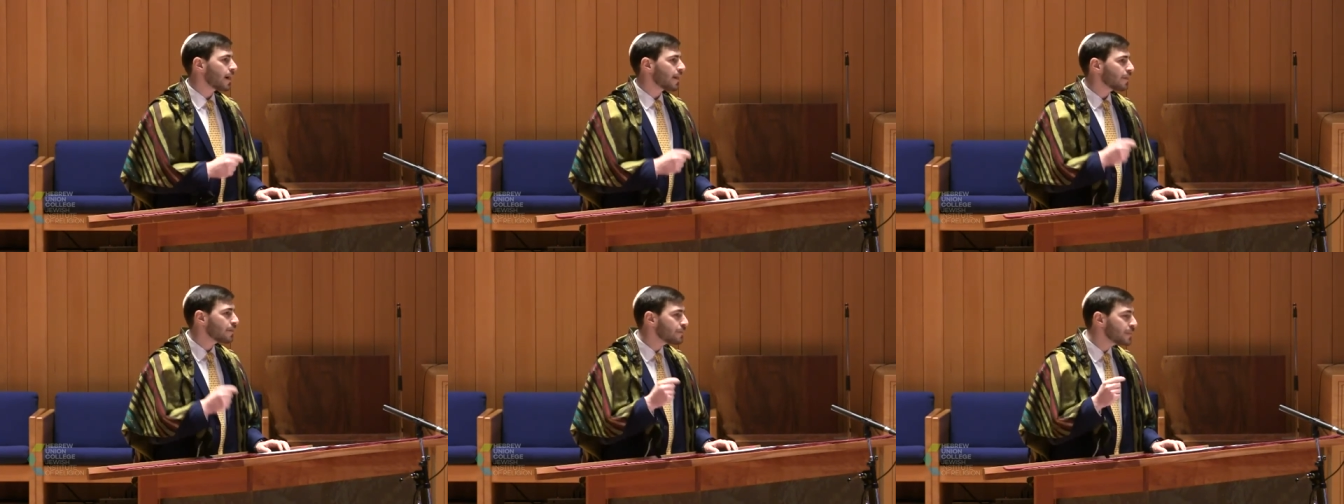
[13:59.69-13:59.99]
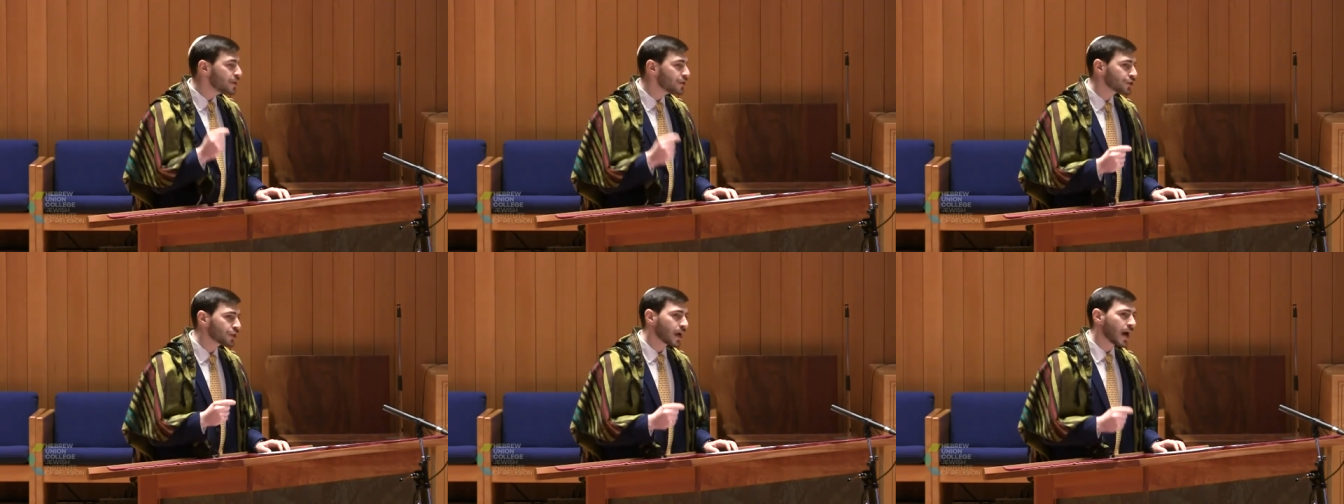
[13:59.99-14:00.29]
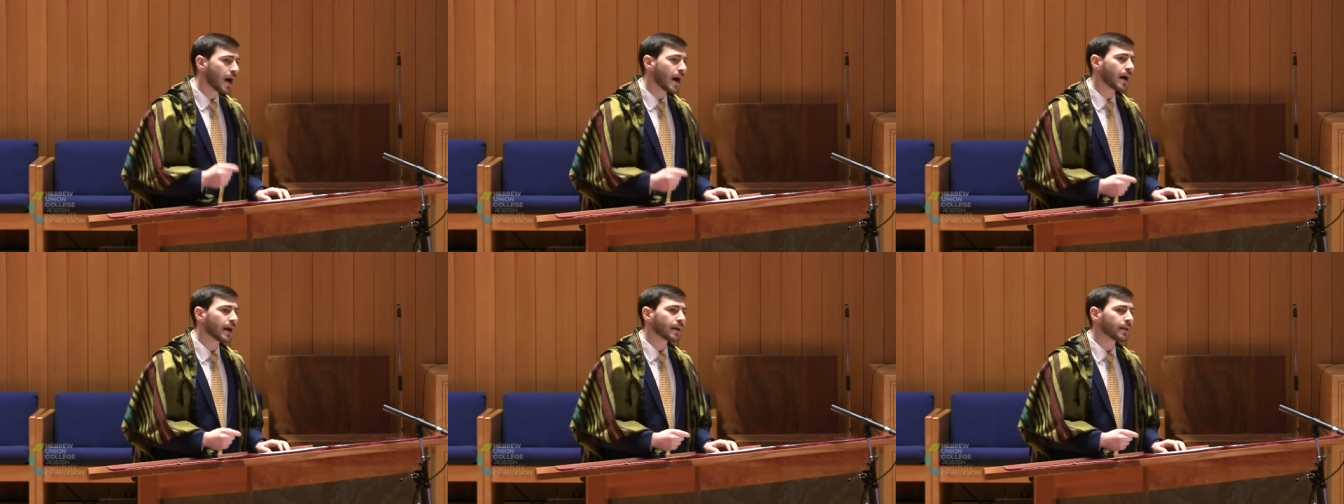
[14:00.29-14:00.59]
the
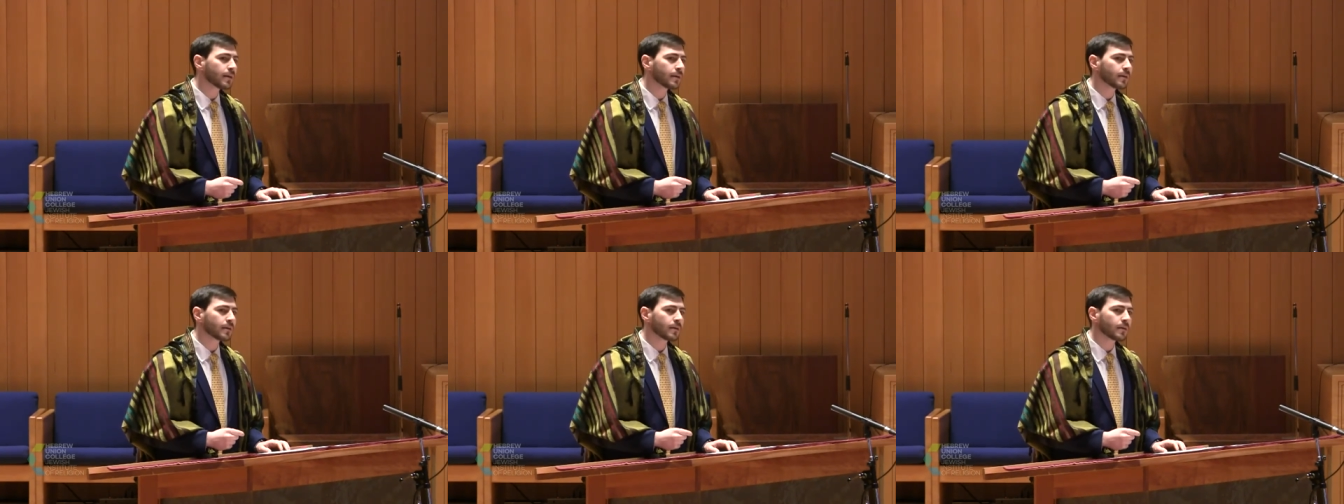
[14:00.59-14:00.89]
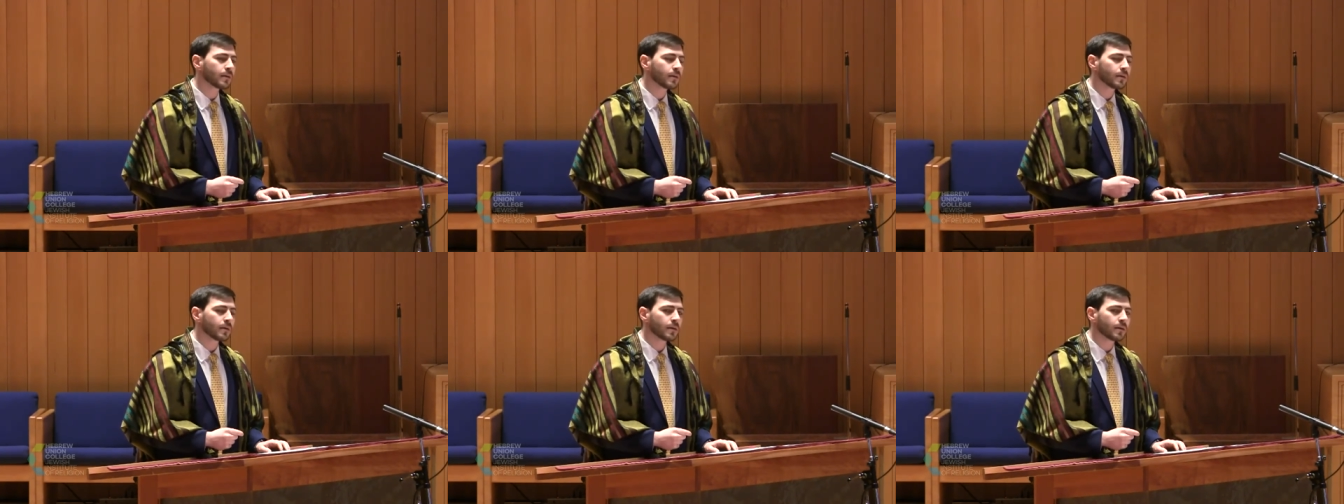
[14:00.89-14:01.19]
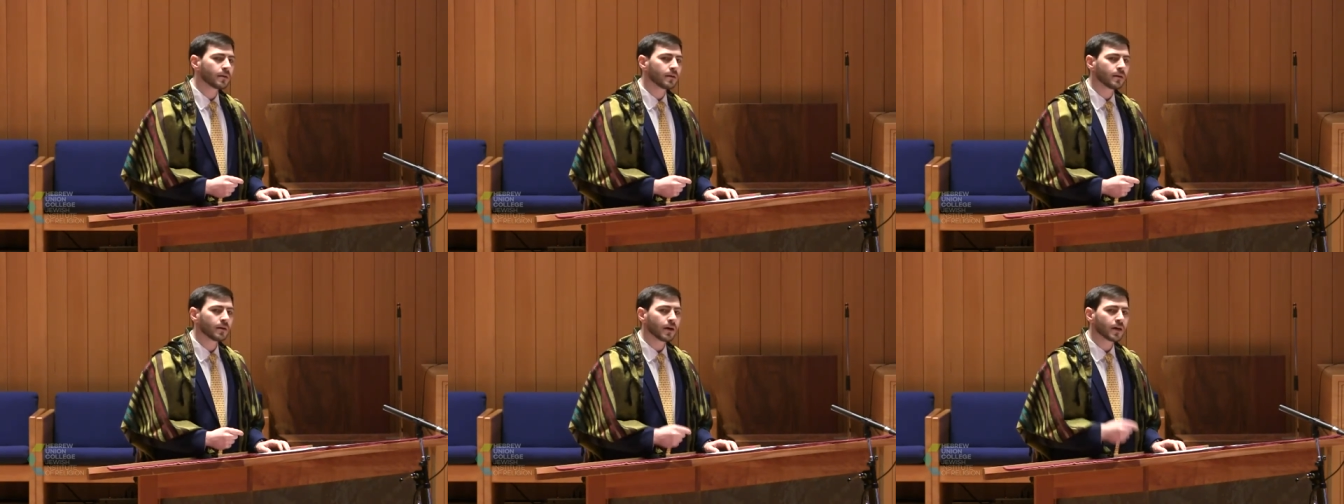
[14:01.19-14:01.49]
Mishkan,
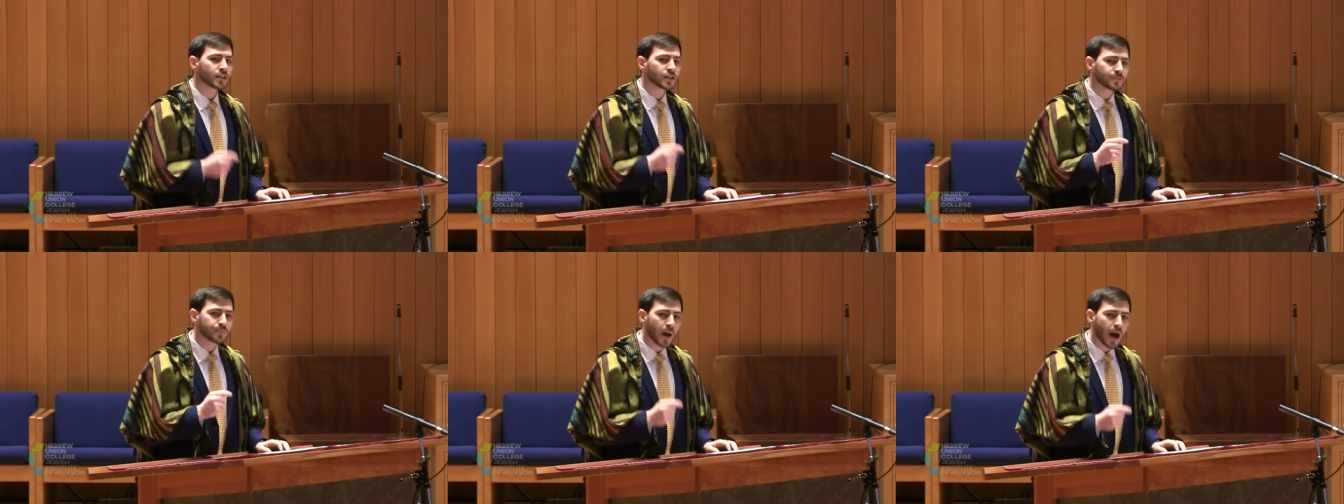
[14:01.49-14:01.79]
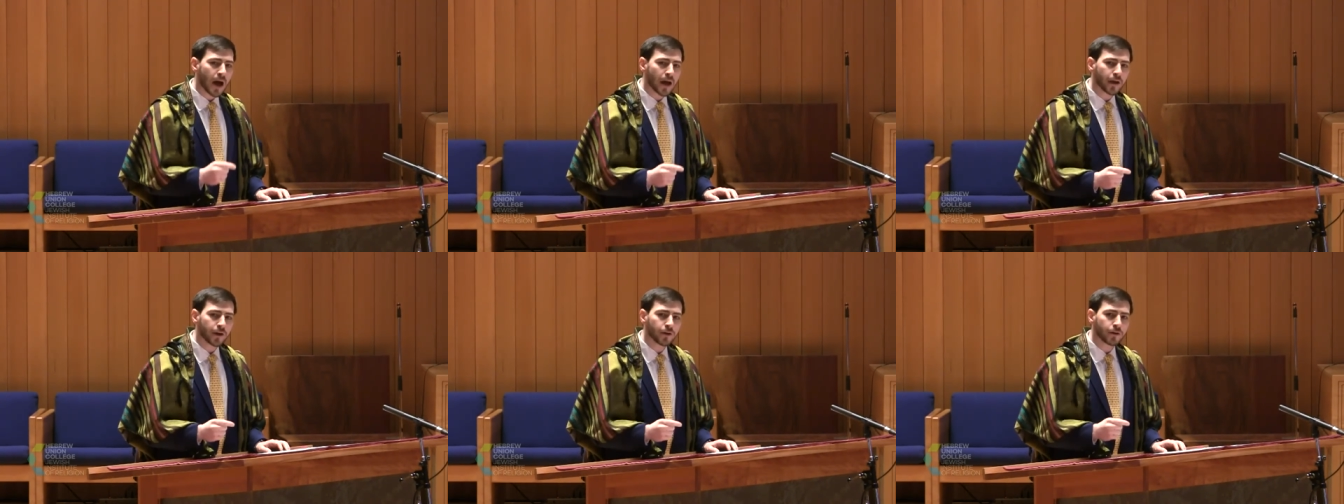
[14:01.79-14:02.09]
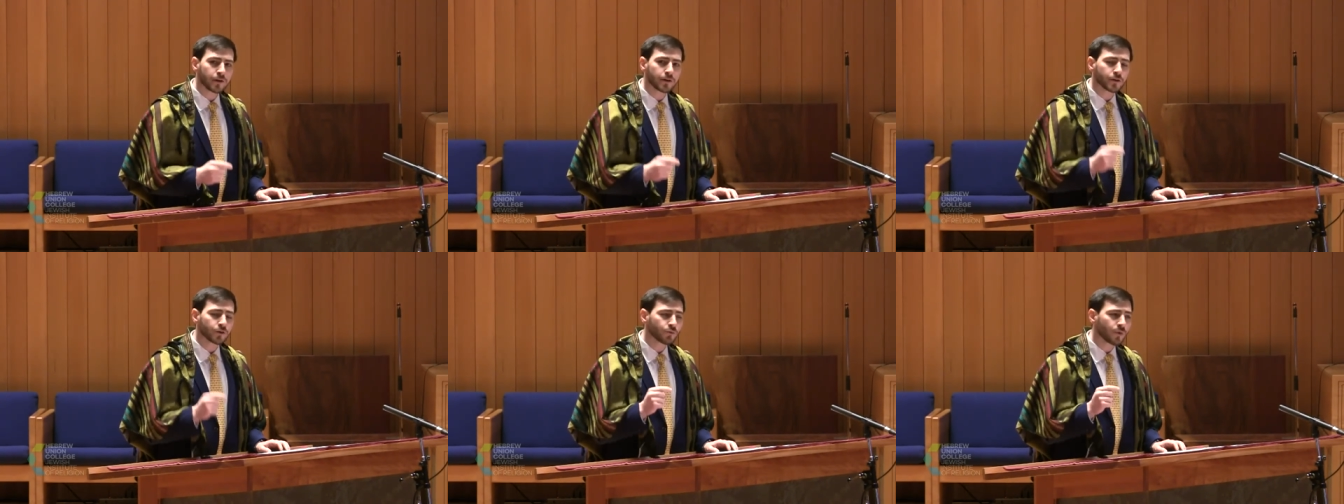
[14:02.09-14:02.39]
aspired to